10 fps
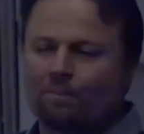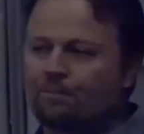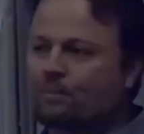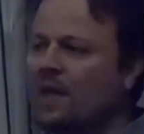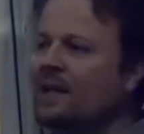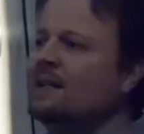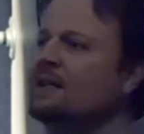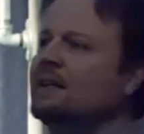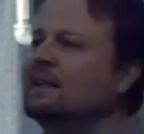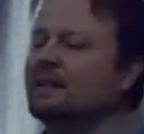true? And
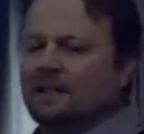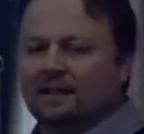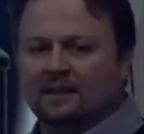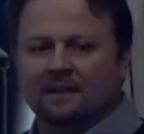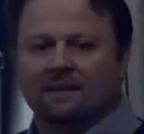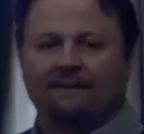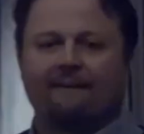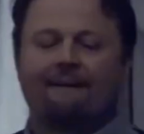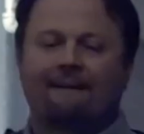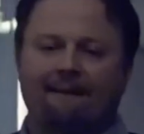in addition to that,
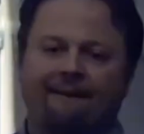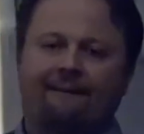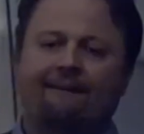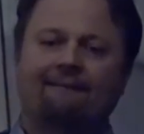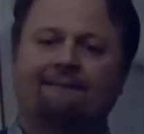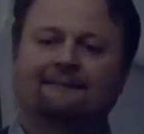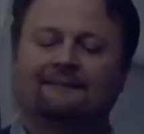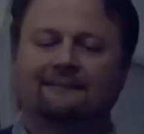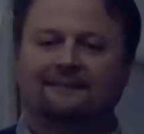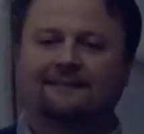if it is true, how
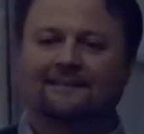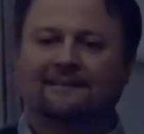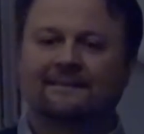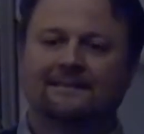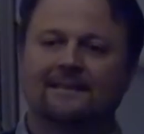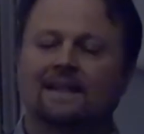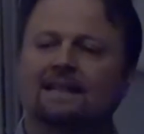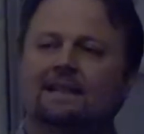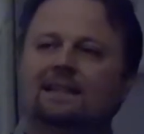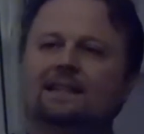does that work?
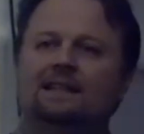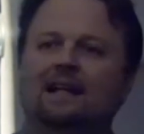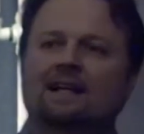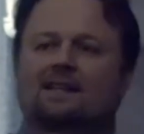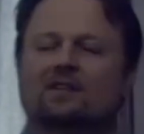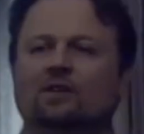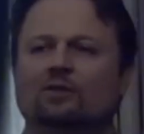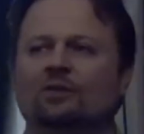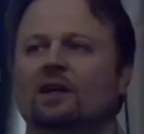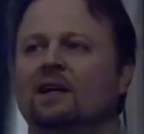Yeah,
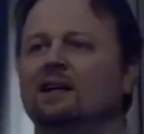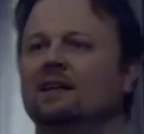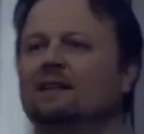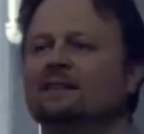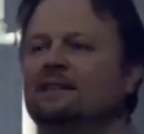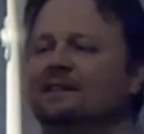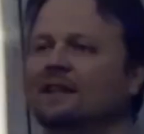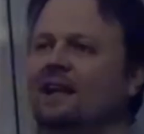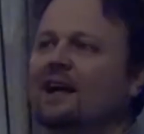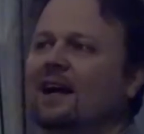so
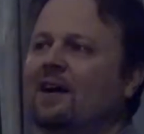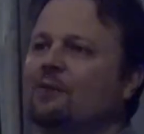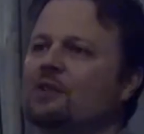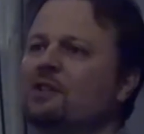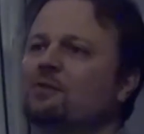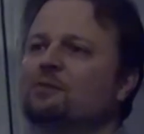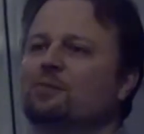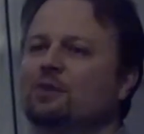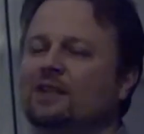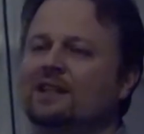I wish they wouldn't
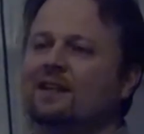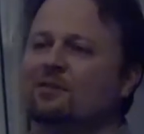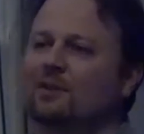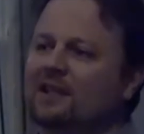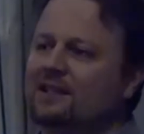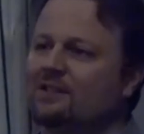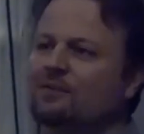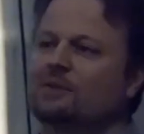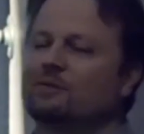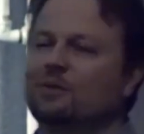put it that way. So
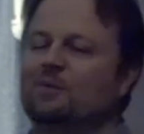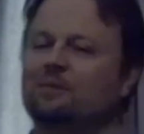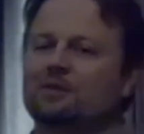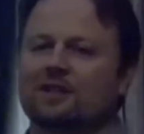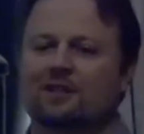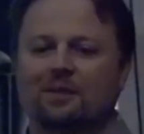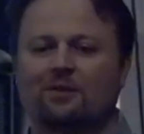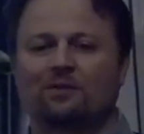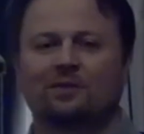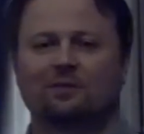when people talk
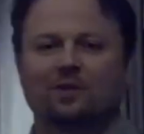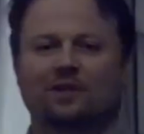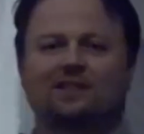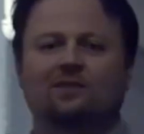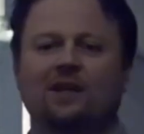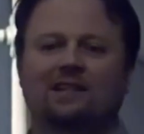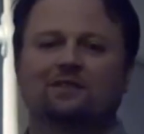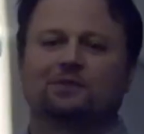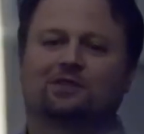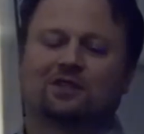about
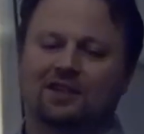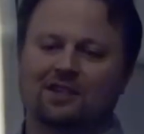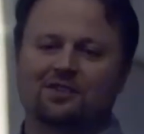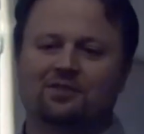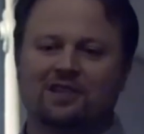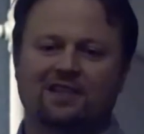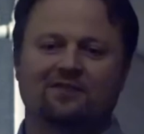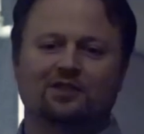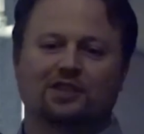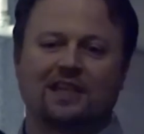retractable claws, you think of
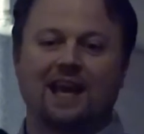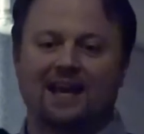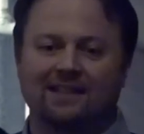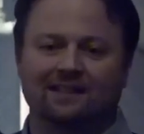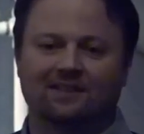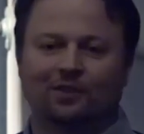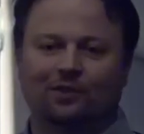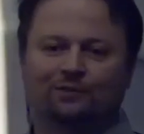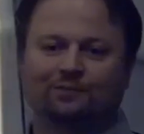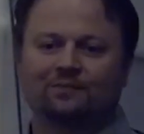your cat at
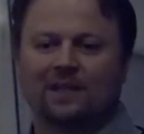home.